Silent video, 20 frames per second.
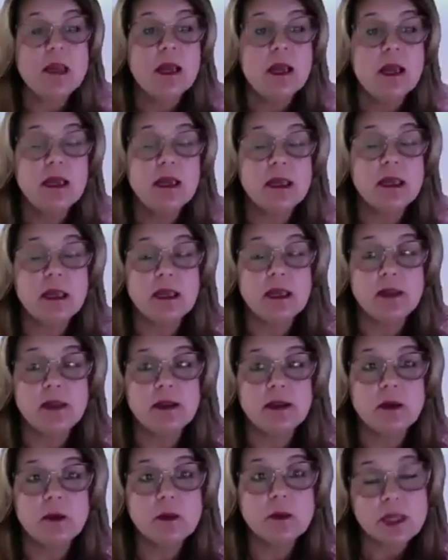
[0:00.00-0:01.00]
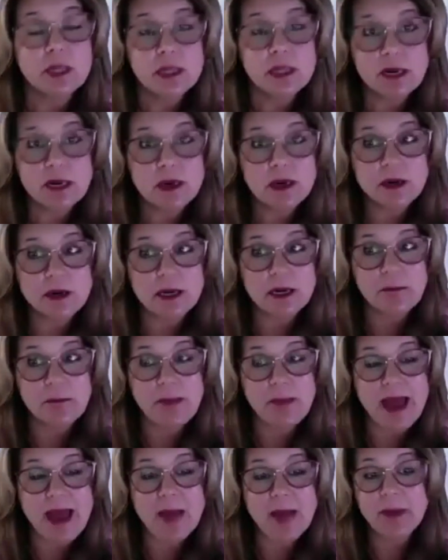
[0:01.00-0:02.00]
And they really are a
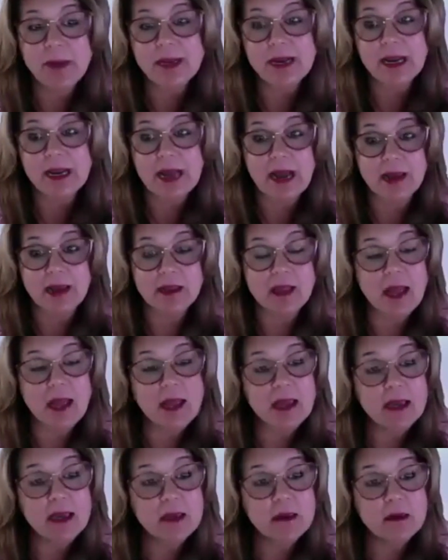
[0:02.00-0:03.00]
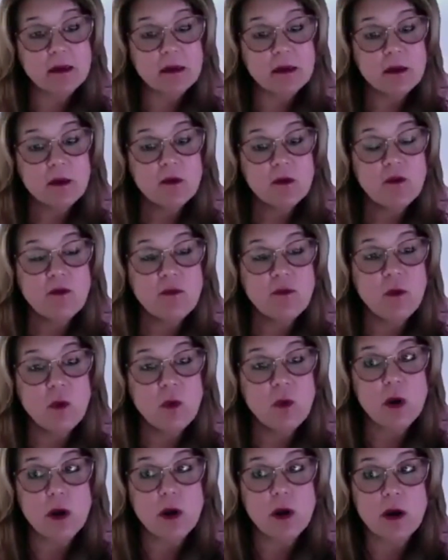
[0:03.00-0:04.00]
map and a guideline
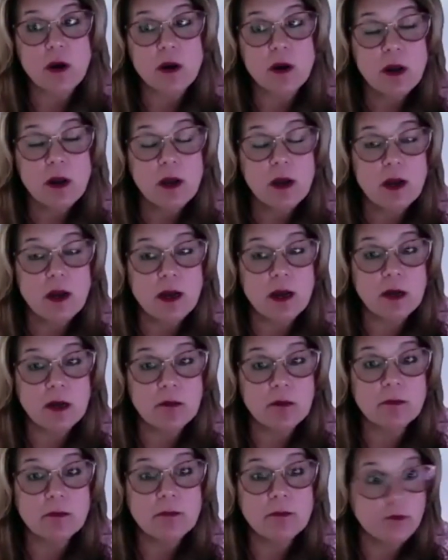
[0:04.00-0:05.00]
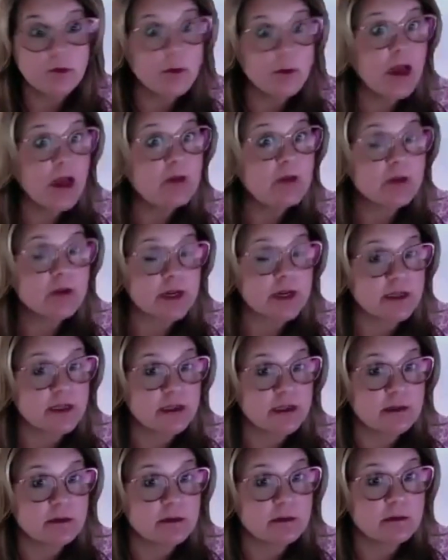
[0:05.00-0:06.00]
for boundaries.